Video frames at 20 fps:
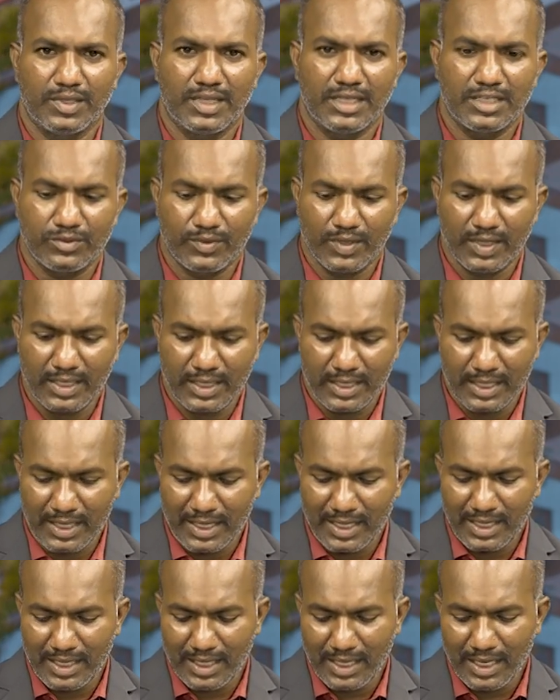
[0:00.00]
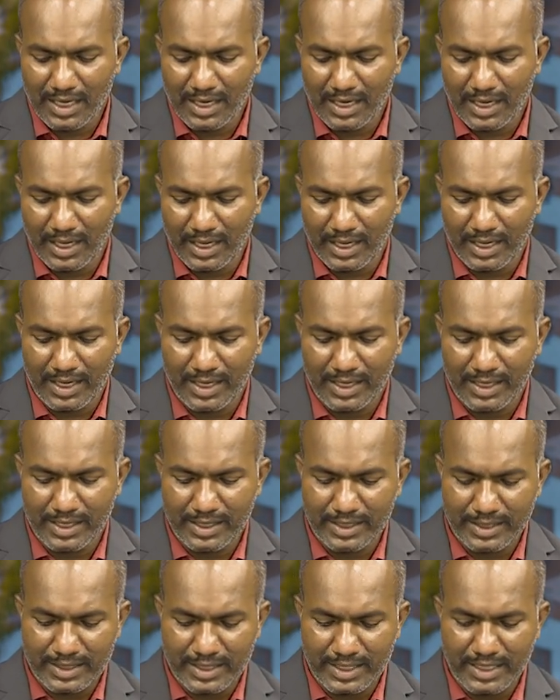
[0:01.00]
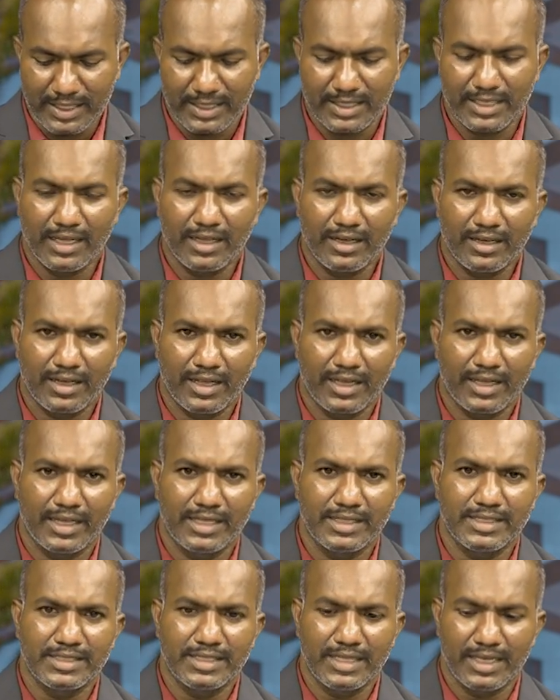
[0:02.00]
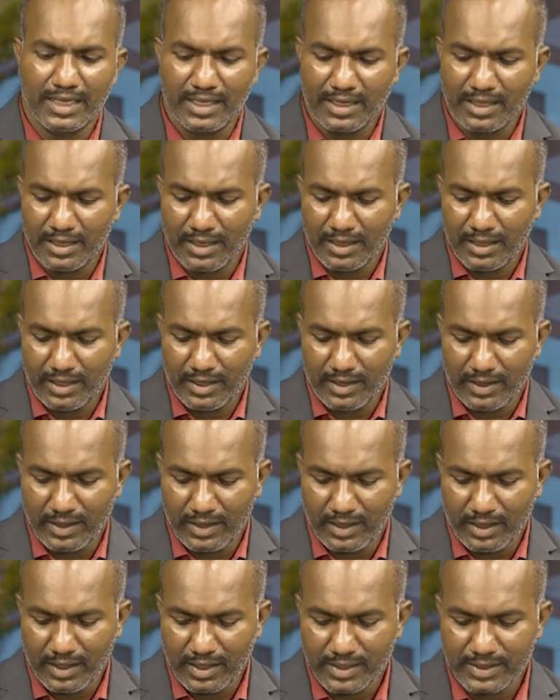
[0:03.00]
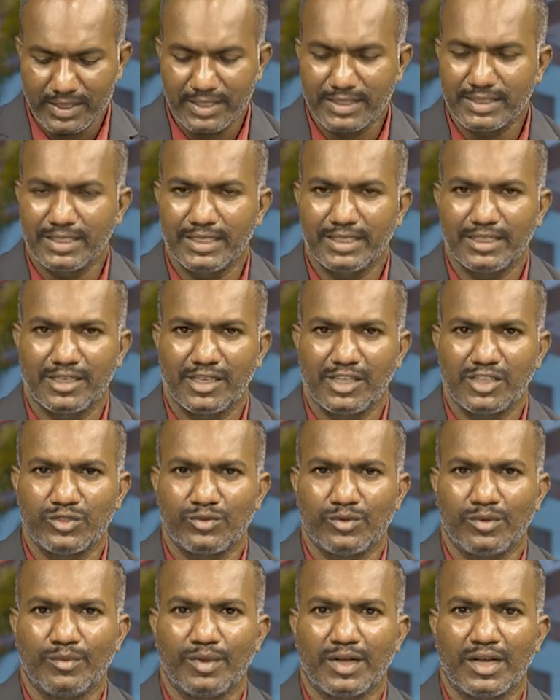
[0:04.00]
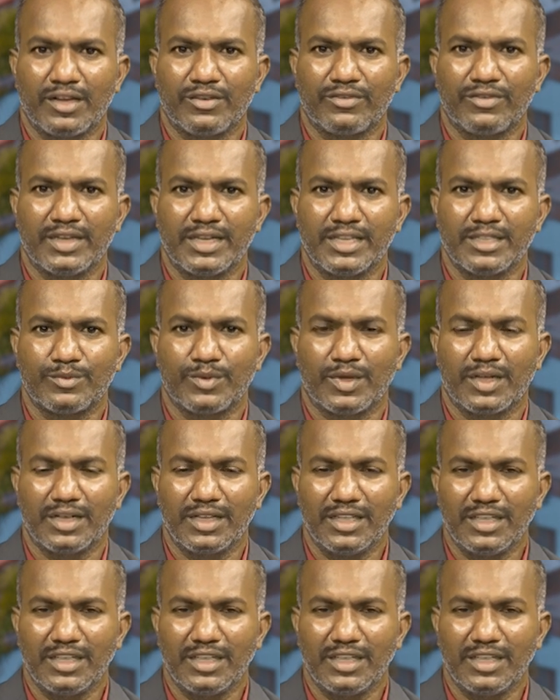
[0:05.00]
That's why here I can treat, or I can say, losses in transformer are very small.